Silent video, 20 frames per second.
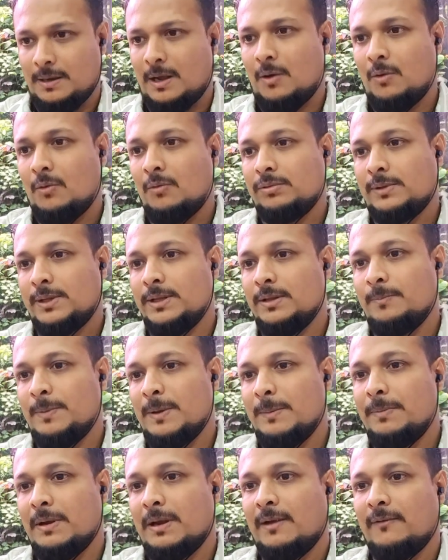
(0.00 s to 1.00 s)
Now, since
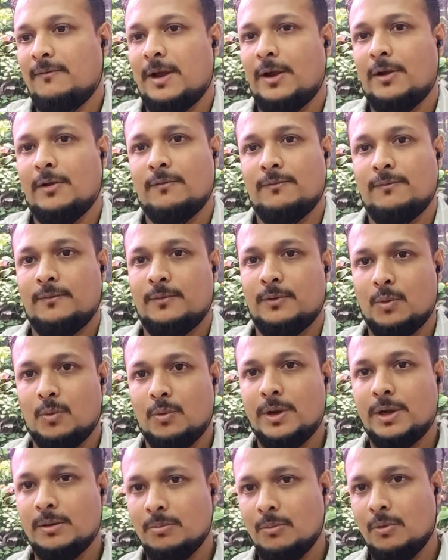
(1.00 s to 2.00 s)
people have kind of
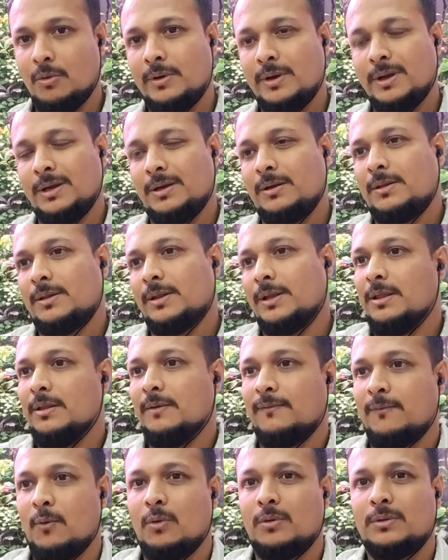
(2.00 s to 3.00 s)
grown it more, it's
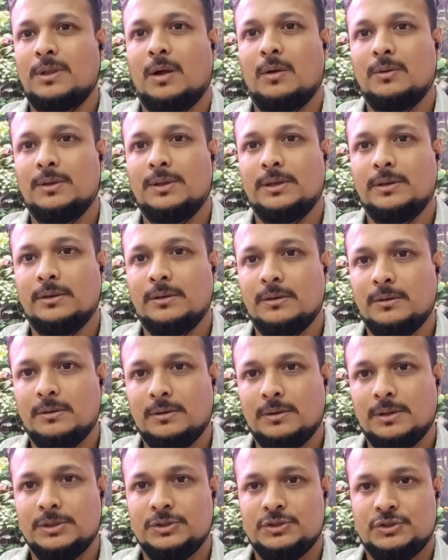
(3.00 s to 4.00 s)
in the
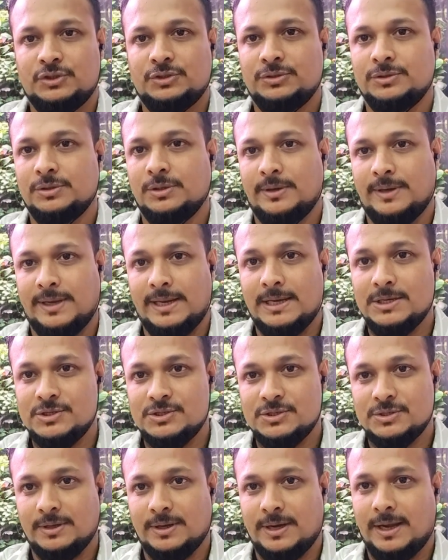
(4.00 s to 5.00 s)
4,000 ish
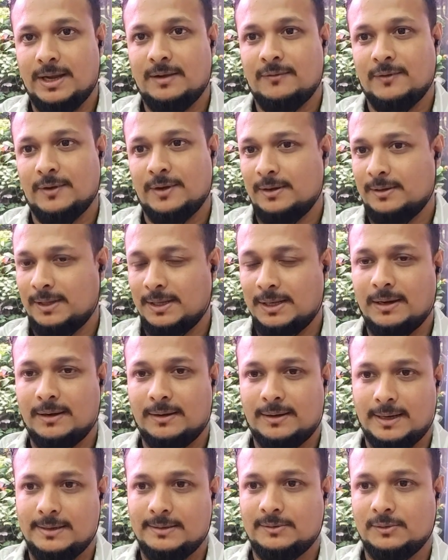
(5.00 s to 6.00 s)
range, right, for a
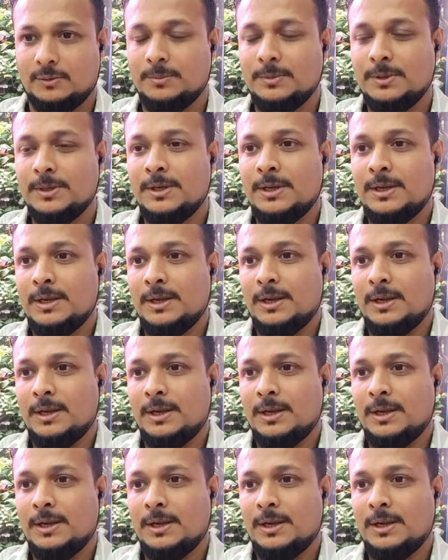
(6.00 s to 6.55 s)
single rhizome.